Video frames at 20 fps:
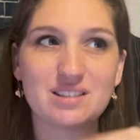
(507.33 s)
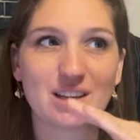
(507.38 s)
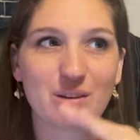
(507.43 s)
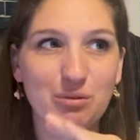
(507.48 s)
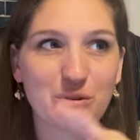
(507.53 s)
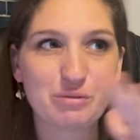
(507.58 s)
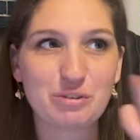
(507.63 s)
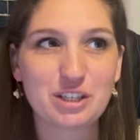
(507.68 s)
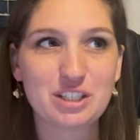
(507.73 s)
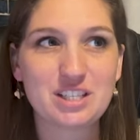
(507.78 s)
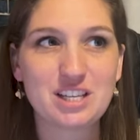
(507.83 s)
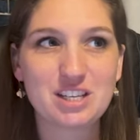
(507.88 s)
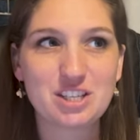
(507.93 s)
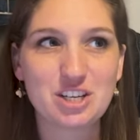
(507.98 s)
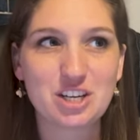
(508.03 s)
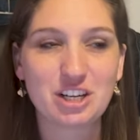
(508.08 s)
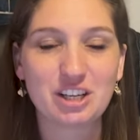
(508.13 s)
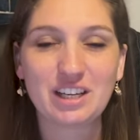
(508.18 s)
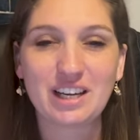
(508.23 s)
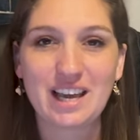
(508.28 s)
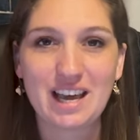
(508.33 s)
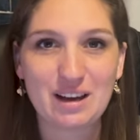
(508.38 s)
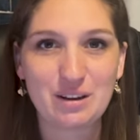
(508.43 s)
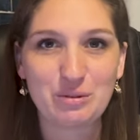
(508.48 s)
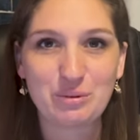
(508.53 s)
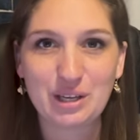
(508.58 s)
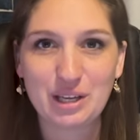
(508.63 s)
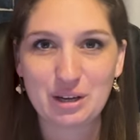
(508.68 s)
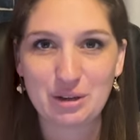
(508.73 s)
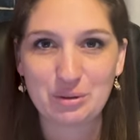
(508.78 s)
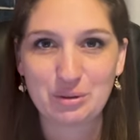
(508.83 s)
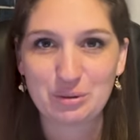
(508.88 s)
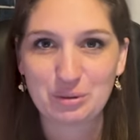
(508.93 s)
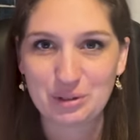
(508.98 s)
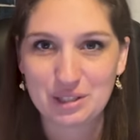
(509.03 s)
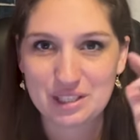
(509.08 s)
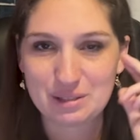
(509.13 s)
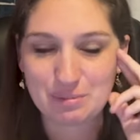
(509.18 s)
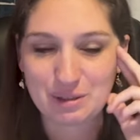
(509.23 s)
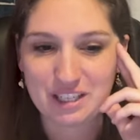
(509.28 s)
Like reverse engineering. How do we go through
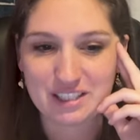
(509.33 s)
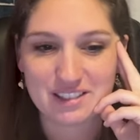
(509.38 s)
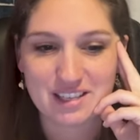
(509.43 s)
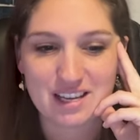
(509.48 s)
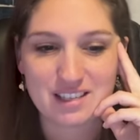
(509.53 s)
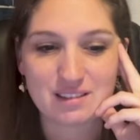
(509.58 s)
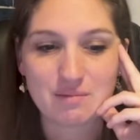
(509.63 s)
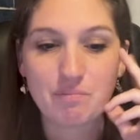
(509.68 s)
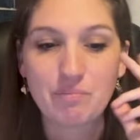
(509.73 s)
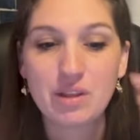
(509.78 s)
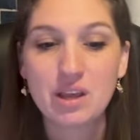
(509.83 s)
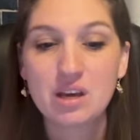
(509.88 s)
this process?